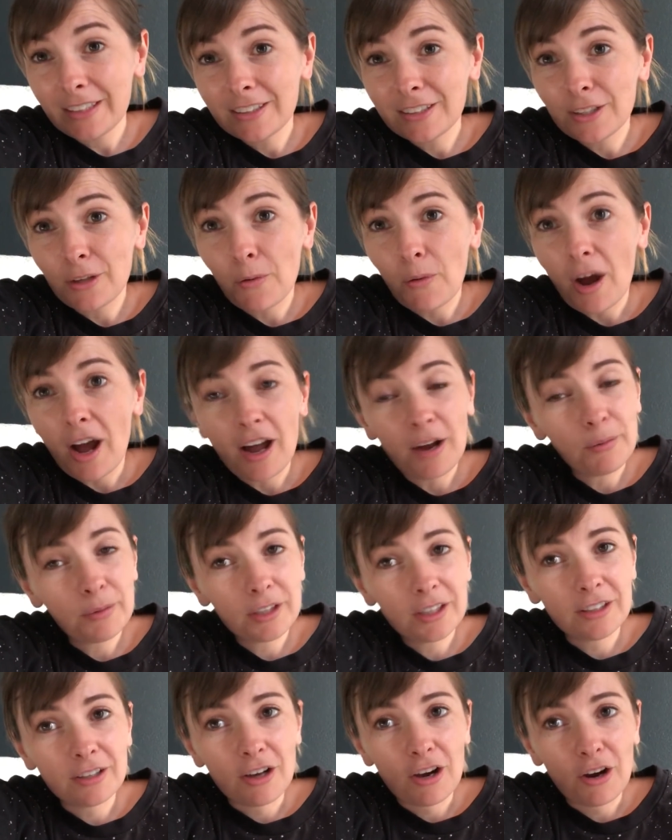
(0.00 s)
so i
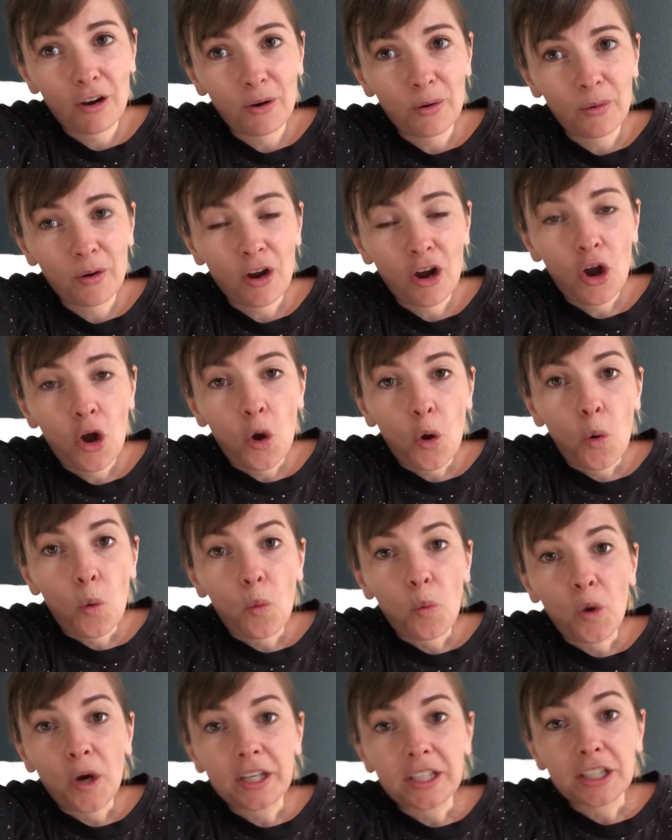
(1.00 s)
want to know
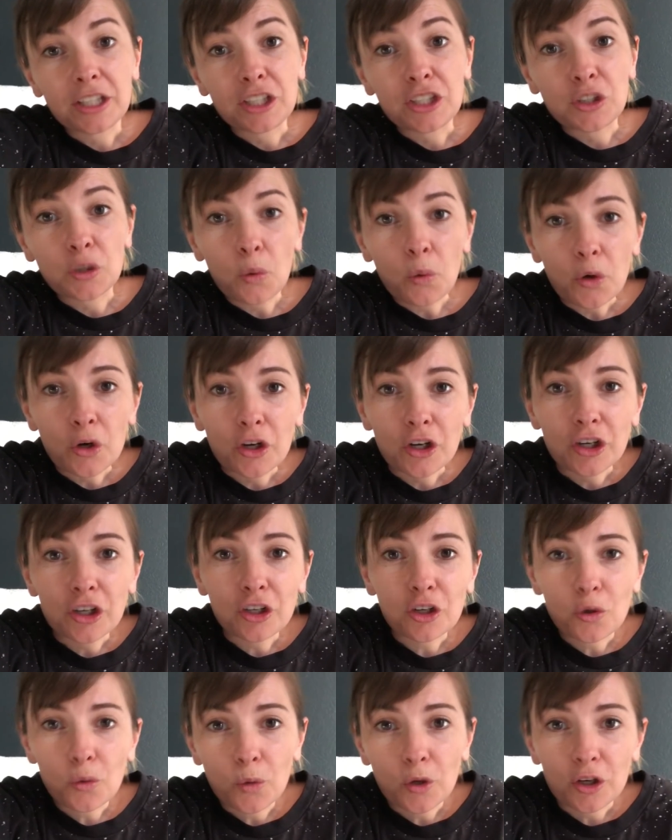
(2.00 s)
what
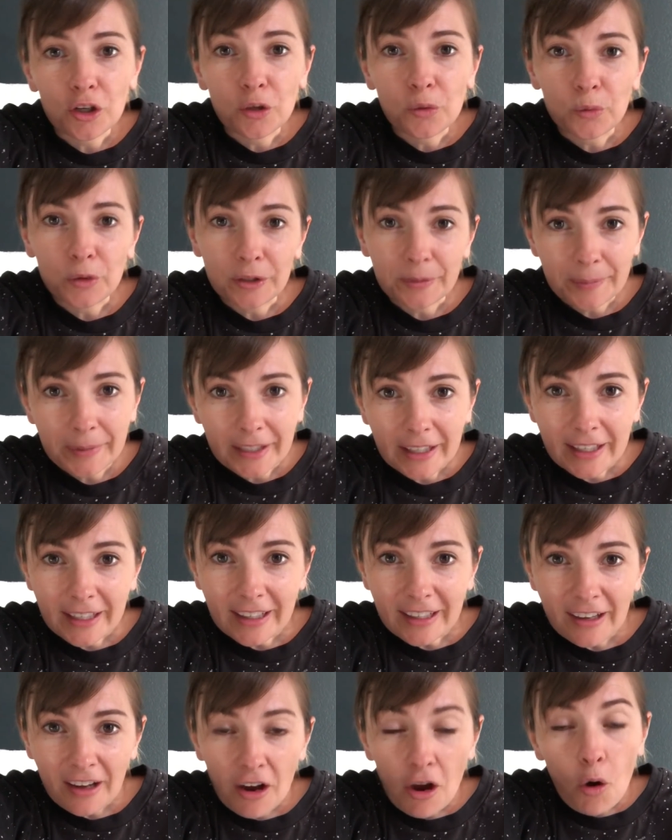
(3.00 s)
your quirk would
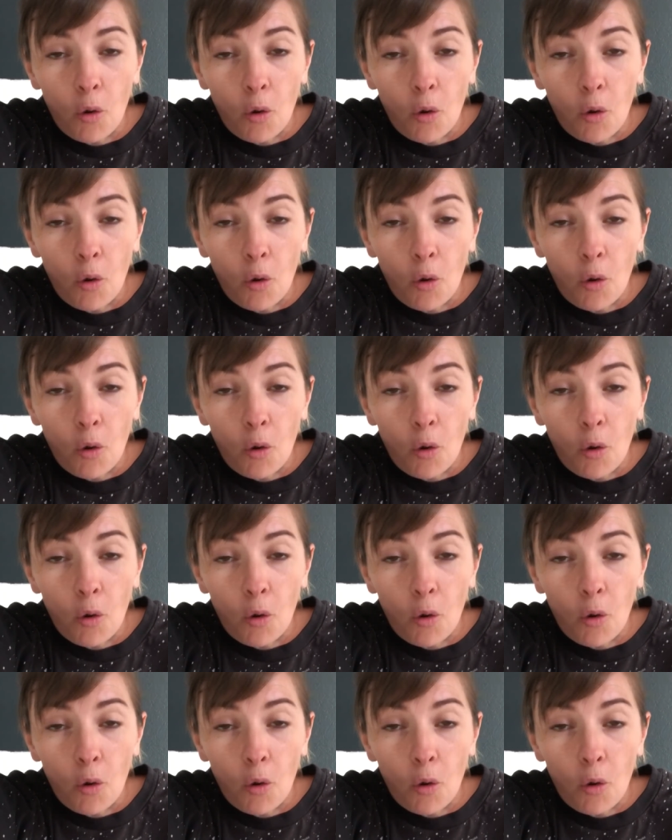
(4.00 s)
be.